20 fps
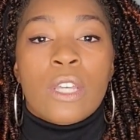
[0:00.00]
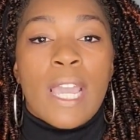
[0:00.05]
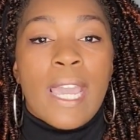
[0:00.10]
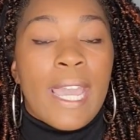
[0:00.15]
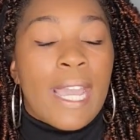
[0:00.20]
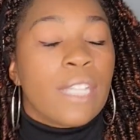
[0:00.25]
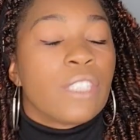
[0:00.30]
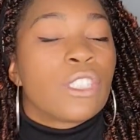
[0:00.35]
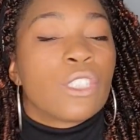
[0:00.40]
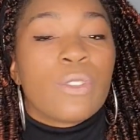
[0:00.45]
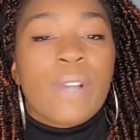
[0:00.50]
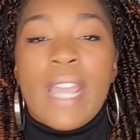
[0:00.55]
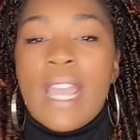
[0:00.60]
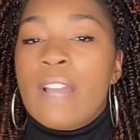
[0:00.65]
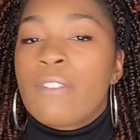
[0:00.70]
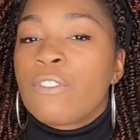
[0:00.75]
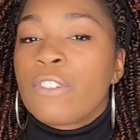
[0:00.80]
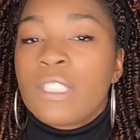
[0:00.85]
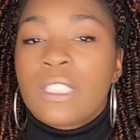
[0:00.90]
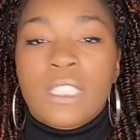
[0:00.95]
answer
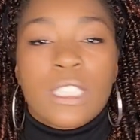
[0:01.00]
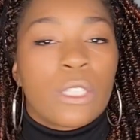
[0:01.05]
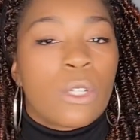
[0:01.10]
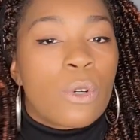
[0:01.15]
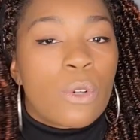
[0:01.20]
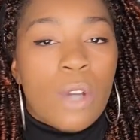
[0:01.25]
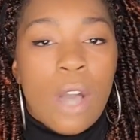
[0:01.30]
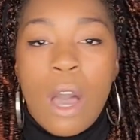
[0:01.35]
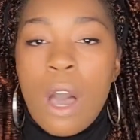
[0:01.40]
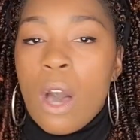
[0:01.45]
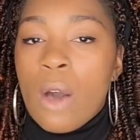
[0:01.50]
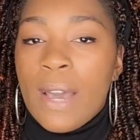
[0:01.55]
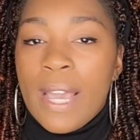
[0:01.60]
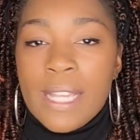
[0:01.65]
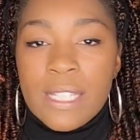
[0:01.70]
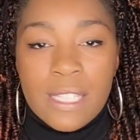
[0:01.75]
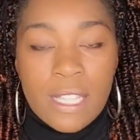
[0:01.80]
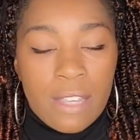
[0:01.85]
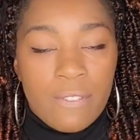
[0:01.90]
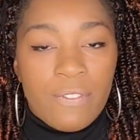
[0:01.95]
every single call
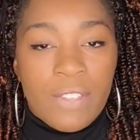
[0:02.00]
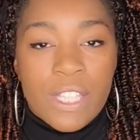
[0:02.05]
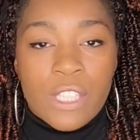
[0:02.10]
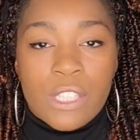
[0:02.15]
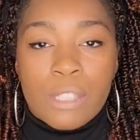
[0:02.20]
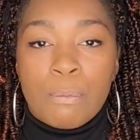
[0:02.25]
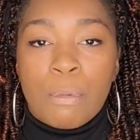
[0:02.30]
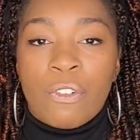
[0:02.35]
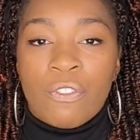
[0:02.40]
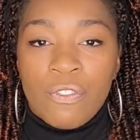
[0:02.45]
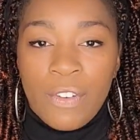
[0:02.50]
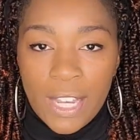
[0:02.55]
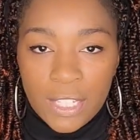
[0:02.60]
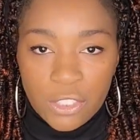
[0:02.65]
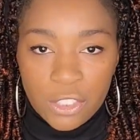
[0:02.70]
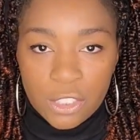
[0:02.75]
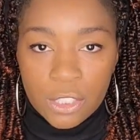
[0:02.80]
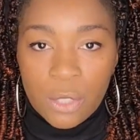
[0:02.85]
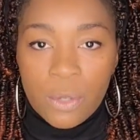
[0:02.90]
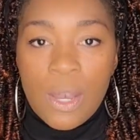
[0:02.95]
as if it's
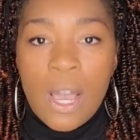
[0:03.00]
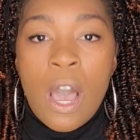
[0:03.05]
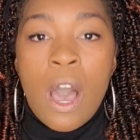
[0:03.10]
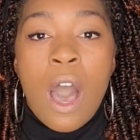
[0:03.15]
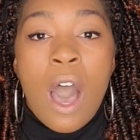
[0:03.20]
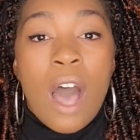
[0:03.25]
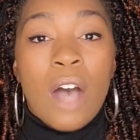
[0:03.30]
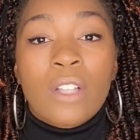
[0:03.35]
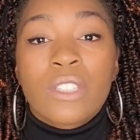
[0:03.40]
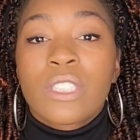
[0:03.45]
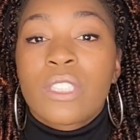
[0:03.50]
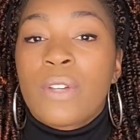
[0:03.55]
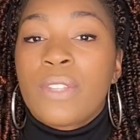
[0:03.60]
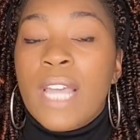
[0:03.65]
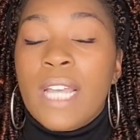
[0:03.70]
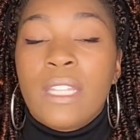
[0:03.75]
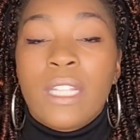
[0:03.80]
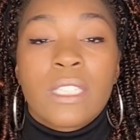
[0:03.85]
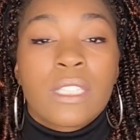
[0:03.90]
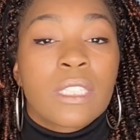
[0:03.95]
professional. Also,
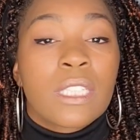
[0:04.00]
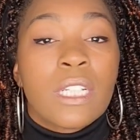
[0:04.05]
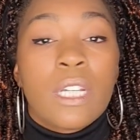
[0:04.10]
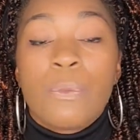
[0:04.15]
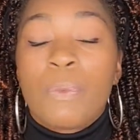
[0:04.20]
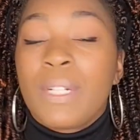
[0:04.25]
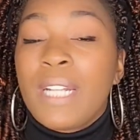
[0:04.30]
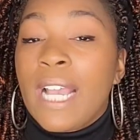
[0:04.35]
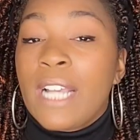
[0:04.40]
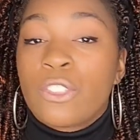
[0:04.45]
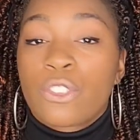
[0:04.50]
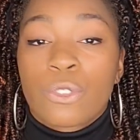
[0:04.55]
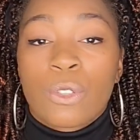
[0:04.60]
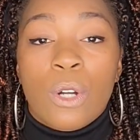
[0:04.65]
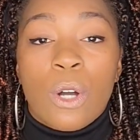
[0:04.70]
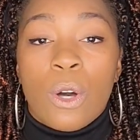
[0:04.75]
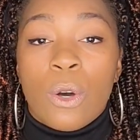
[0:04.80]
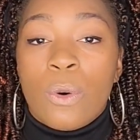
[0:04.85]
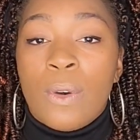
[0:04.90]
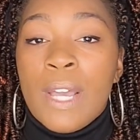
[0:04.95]
that looks good when
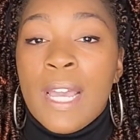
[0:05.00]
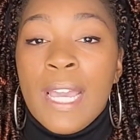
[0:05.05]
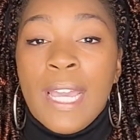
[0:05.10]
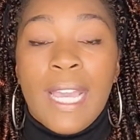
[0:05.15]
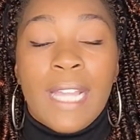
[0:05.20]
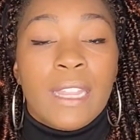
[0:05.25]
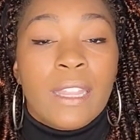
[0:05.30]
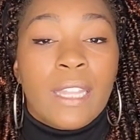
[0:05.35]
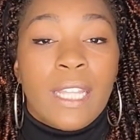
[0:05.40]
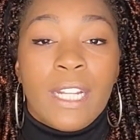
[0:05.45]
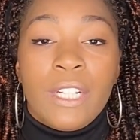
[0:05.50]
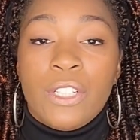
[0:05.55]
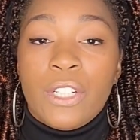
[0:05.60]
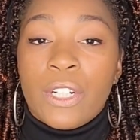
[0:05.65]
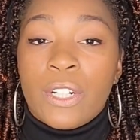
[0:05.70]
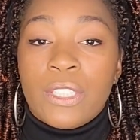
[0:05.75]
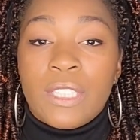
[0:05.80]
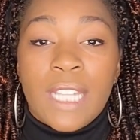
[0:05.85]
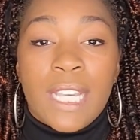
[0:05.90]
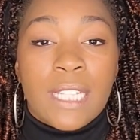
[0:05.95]
escrow and
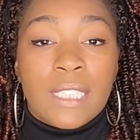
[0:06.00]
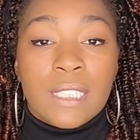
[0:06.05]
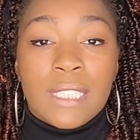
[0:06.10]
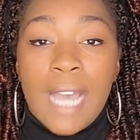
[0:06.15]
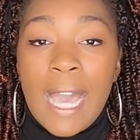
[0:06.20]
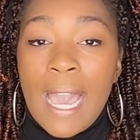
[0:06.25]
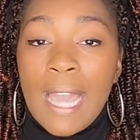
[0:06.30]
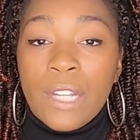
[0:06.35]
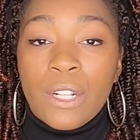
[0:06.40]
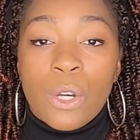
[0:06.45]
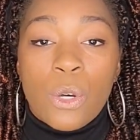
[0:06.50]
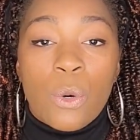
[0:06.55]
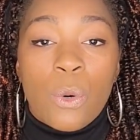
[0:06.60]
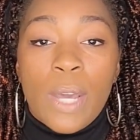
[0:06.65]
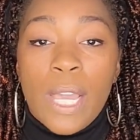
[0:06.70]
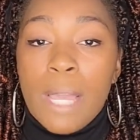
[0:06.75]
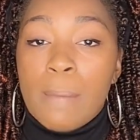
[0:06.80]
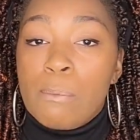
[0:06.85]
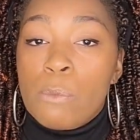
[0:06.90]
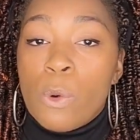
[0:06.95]
lenders and title
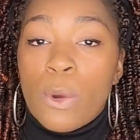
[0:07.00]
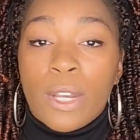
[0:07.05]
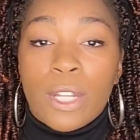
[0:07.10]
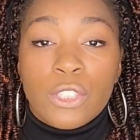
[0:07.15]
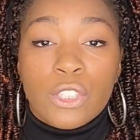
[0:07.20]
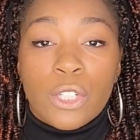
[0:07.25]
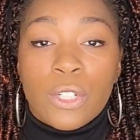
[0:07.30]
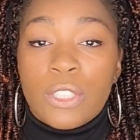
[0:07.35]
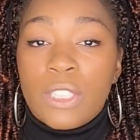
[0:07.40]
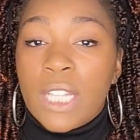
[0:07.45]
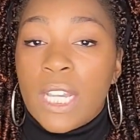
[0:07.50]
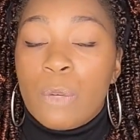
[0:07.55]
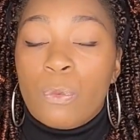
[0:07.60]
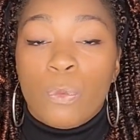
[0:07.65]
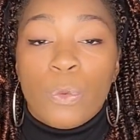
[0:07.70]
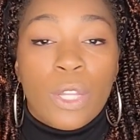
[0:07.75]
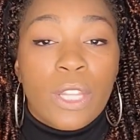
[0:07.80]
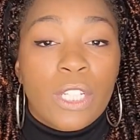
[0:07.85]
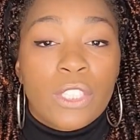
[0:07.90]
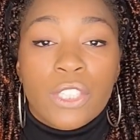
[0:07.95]
and mortgagers and
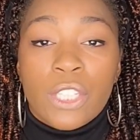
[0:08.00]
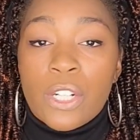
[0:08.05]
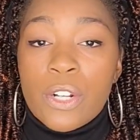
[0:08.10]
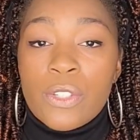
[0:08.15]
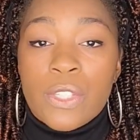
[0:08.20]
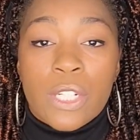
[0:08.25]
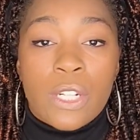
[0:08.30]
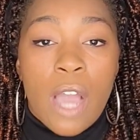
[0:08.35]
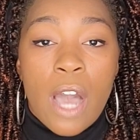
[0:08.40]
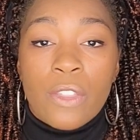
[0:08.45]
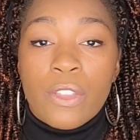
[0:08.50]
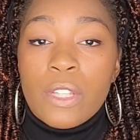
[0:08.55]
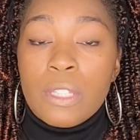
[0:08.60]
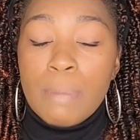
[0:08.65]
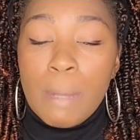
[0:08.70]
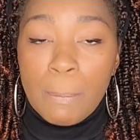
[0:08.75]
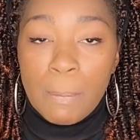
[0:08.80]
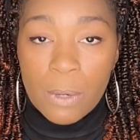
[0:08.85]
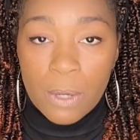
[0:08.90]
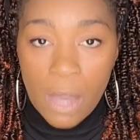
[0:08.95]
realtors and all those
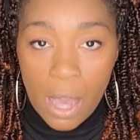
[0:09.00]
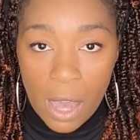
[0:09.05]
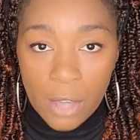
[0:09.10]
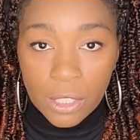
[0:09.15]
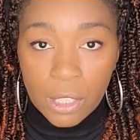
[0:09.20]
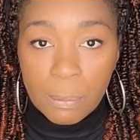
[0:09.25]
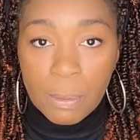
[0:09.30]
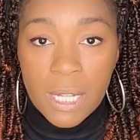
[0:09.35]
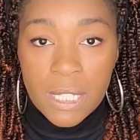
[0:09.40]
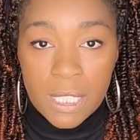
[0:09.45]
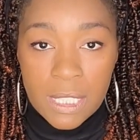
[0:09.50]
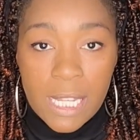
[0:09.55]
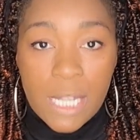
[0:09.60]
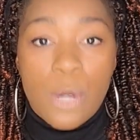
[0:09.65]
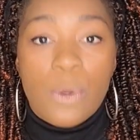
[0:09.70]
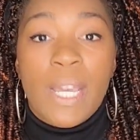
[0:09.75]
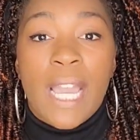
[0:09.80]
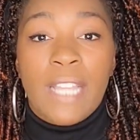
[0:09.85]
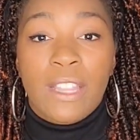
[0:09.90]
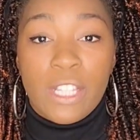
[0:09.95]
people call you, because it's like,
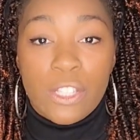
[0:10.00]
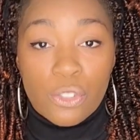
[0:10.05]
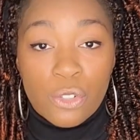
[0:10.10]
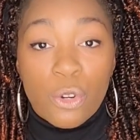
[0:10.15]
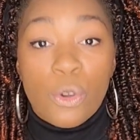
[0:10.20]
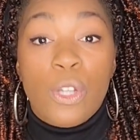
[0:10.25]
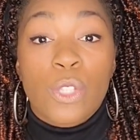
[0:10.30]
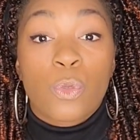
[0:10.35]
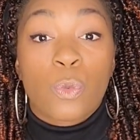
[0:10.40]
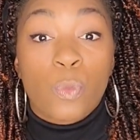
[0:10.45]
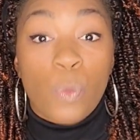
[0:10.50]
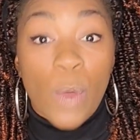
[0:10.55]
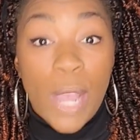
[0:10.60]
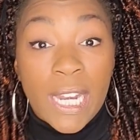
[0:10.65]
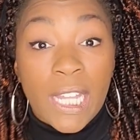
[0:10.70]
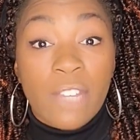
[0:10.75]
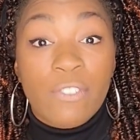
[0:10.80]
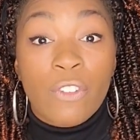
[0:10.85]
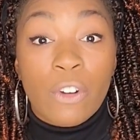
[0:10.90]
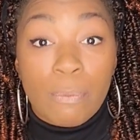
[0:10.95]
okay, this girl is
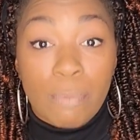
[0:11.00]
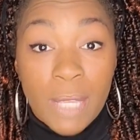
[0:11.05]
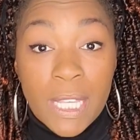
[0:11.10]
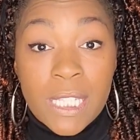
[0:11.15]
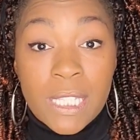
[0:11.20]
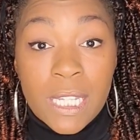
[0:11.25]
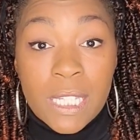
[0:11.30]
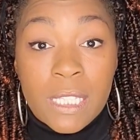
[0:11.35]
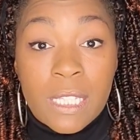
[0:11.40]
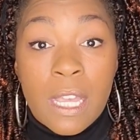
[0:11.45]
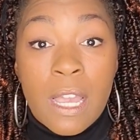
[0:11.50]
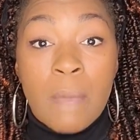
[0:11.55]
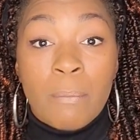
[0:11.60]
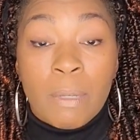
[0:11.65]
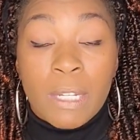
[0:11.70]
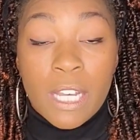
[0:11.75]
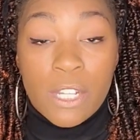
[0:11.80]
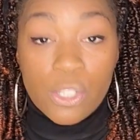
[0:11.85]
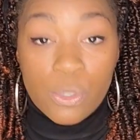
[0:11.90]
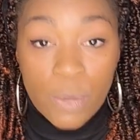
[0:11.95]
ready for business
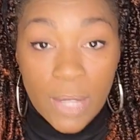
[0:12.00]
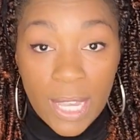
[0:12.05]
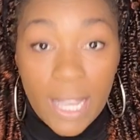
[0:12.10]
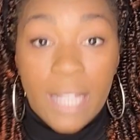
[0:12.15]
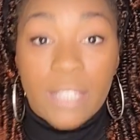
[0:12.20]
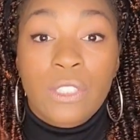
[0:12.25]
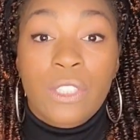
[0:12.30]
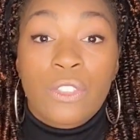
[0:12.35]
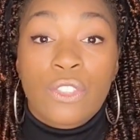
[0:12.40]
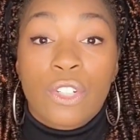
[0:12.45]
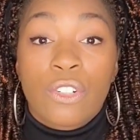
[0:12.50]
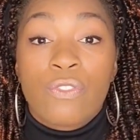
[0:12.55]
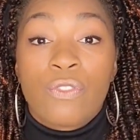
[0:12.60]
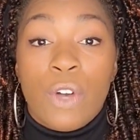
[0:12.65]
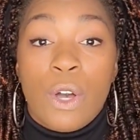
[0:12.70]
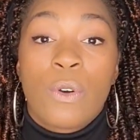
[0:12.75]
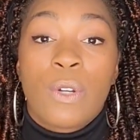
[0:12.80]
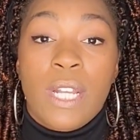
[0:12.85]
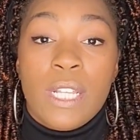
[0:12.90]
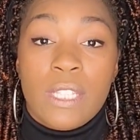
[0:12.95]
because you answered your
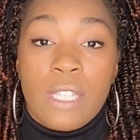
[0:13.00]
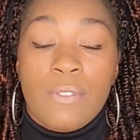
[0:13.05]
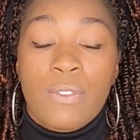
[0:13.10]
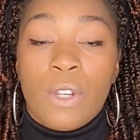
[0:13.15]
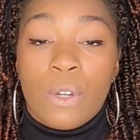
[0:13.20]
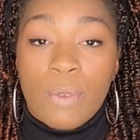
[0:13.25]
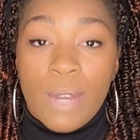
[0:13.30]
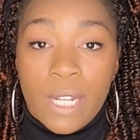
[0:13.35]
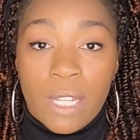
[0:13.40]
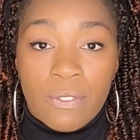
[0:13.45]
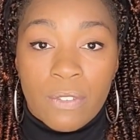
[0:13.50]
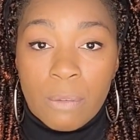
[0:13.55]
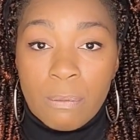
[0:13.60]
phone as if you're ready for